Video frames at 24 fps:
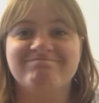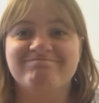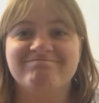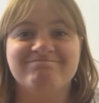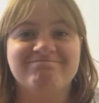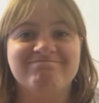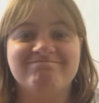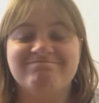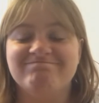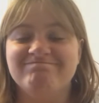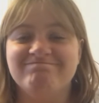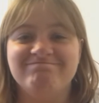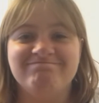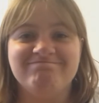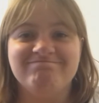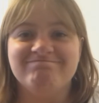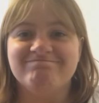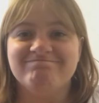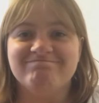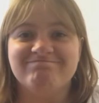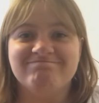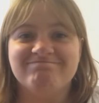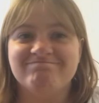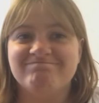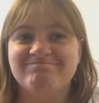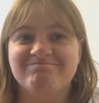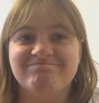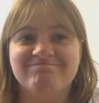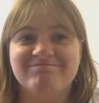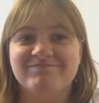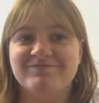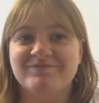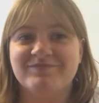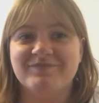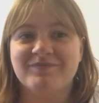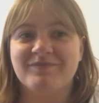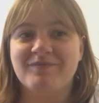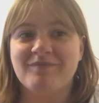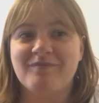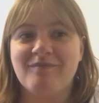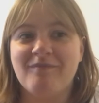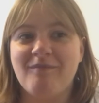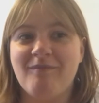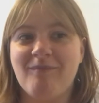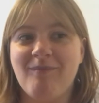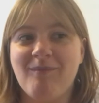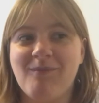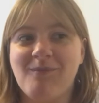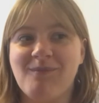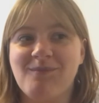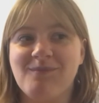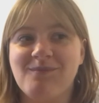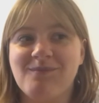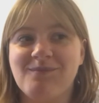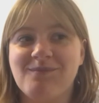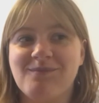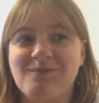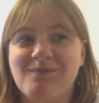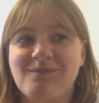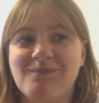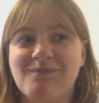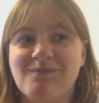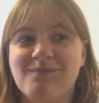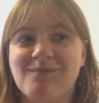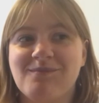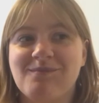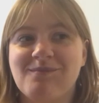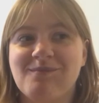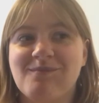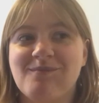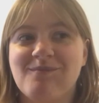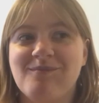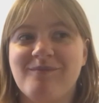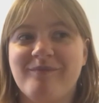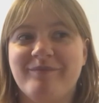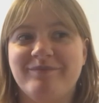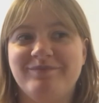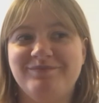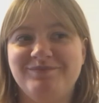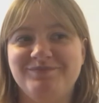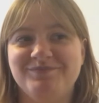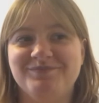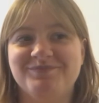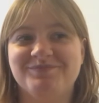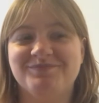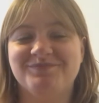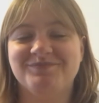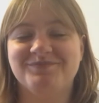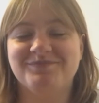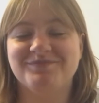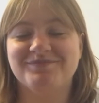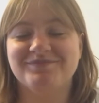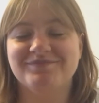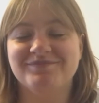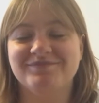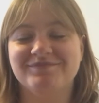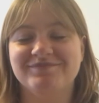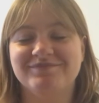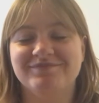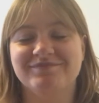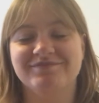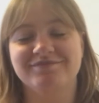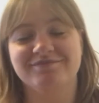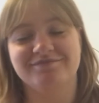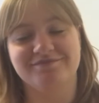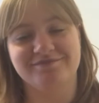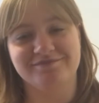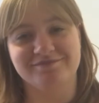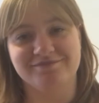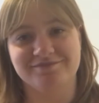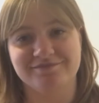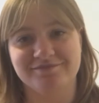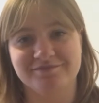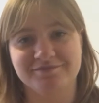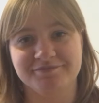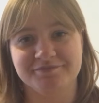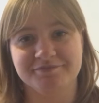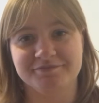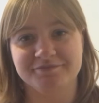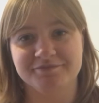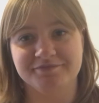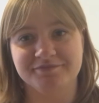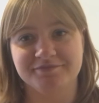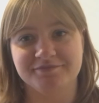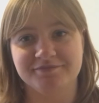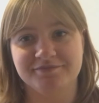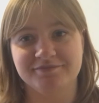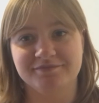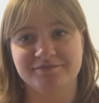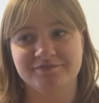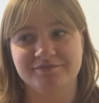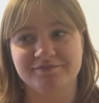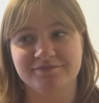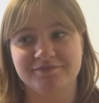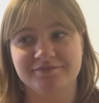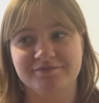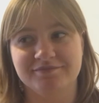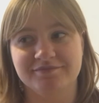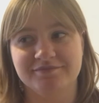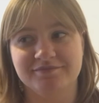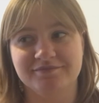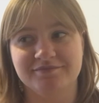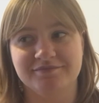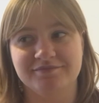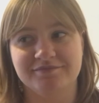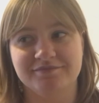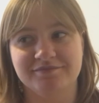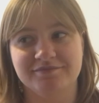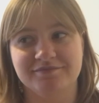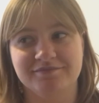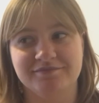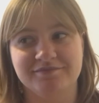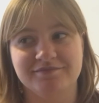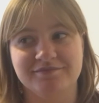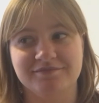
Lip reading: [no speech]